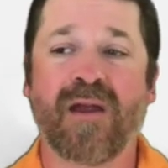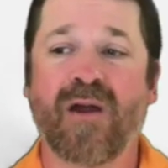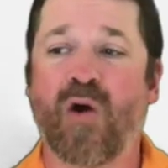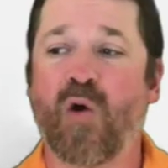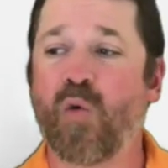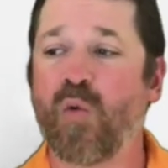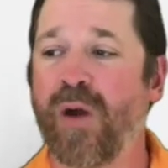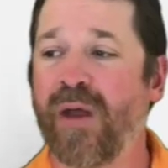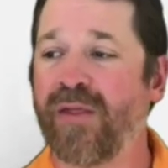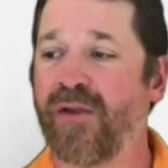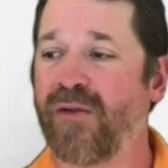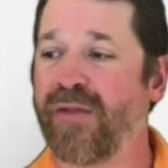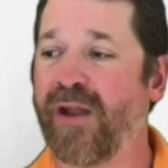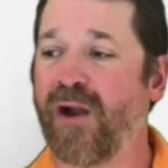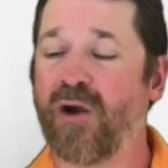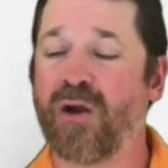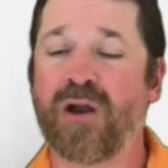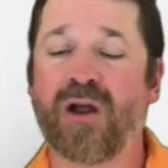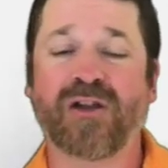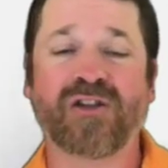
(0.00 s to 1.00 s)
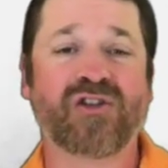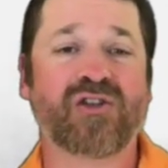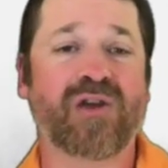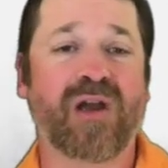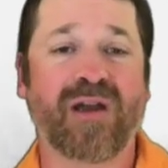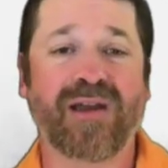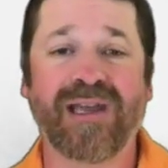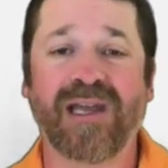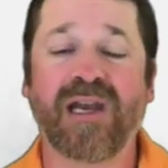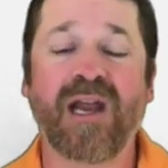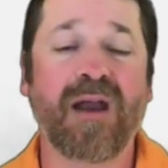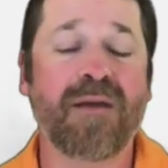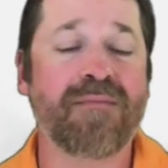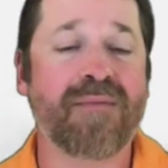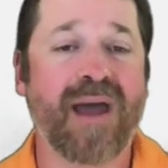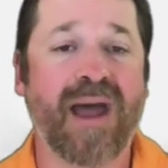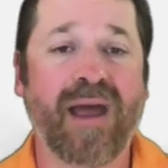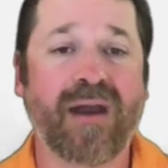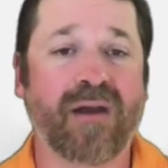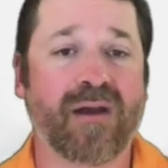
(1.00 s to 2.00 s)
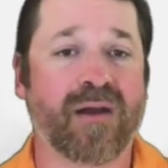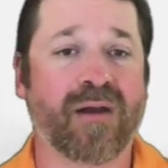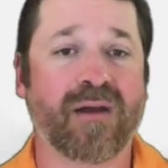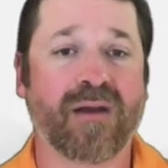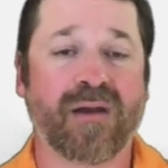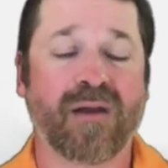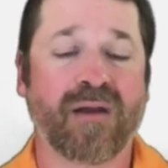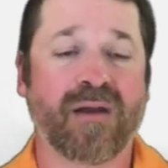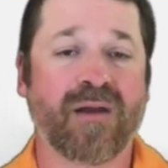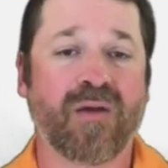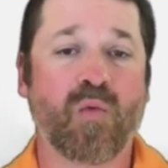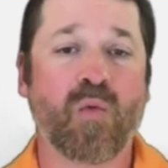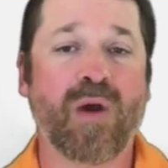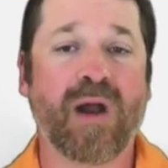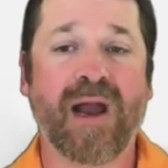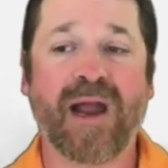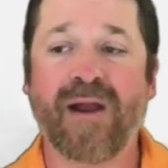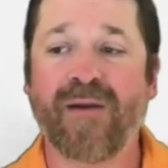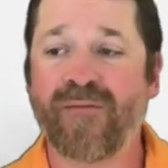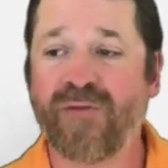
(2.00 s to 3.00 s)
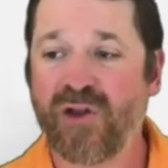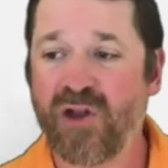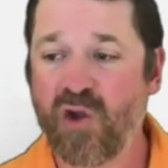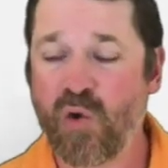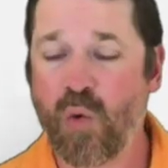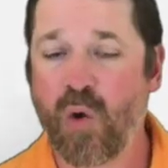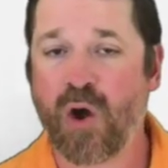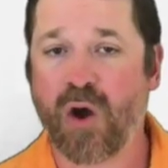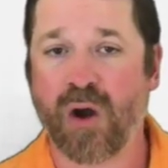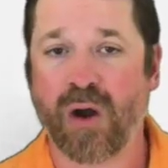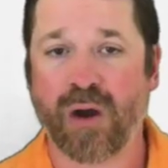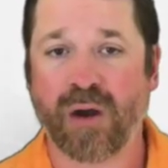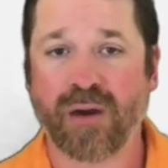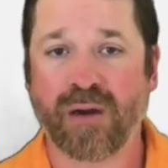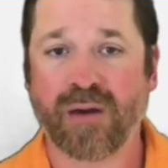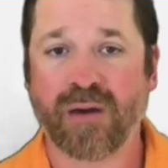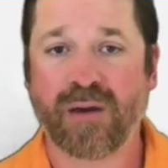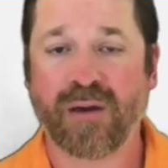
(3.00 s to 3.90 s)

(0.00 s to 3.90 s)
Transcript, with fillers: or whether they're in Australia, it doesn't matter. Wherever you are,